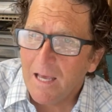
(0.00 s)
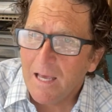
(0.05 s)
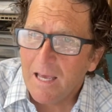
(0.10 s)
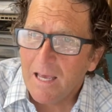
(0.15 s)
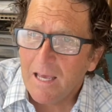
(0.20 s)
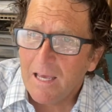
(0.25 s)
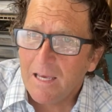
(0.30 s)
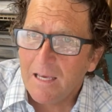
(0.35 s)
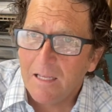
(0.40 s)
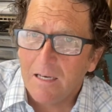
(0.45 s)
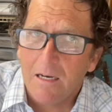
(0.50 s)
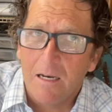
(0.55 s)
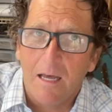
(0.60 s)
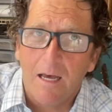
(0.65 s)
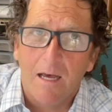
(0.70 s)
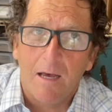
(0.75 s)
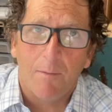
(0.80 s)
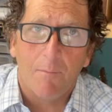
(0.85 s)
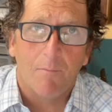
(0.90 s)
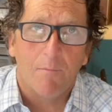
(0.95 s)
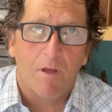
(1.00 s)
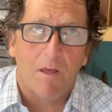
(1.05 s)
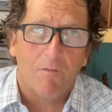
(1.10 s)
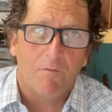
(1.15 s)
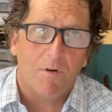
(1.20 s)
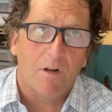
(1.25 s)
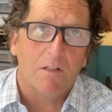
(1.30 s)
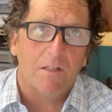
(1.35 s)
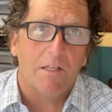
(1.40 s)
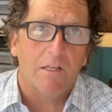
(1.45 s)
And
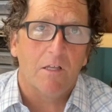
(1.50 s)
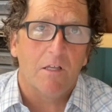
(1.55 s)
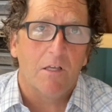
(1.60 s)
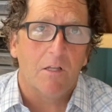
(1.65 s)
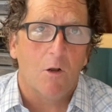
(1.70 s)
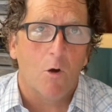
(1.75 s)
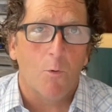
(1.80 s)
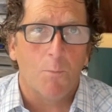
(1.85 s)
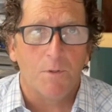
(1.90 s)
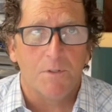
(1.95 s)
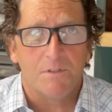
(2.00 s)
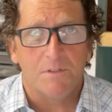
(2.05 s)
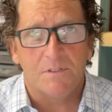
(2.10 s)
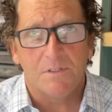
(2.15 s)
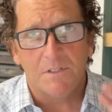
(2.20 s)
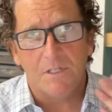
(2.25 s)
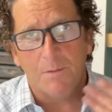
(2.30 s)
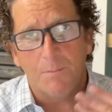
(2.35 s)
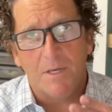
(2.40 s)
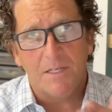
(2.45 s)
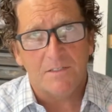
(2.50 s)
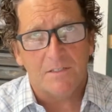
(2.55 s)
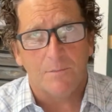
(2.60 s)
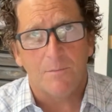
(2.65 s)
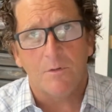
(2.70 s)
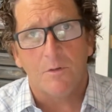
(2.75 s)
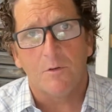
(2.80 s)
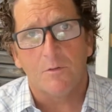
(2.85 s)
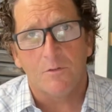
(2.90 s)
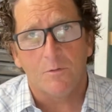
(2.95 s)
frankly, it makes some of
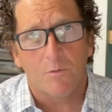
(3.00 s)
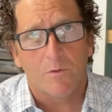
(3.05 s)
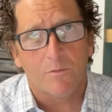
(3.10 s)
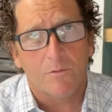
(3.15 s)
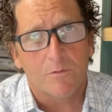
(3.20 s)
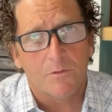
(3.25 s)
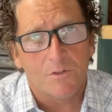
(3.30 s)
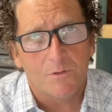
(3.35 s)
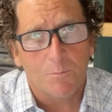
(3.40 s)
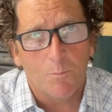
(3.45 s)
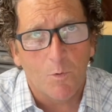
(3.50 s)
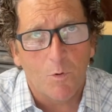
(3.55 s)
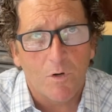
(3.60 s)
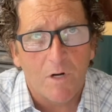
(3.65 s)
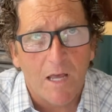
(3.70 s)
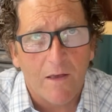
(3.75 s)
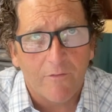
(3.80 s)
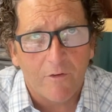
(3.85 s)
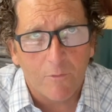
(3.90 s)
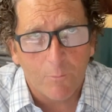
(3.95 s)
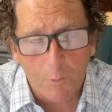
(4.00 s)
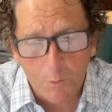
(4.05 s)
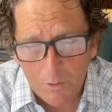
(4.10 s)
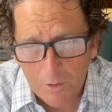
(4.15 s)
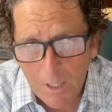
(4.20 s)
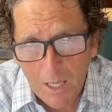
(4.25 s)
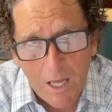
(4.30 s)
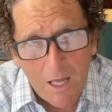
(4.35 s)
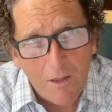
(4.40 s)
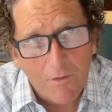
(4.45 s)
those rivers more navigable
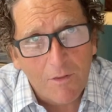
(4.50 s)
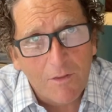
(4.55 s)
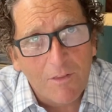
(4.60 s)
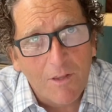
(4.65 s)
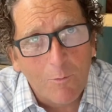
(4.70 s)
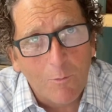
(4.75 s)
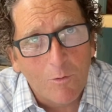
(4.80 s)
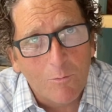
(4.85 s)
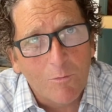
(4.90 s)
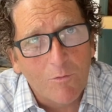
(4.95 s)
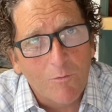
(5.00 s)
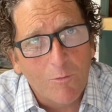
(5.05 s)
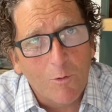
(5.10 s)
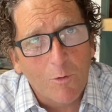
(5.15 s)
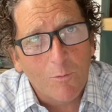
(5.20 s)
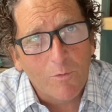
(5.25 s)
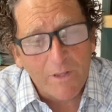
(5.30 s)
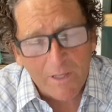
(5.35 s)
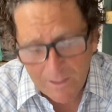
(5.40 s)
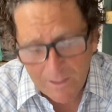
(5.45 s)
than they would before when they had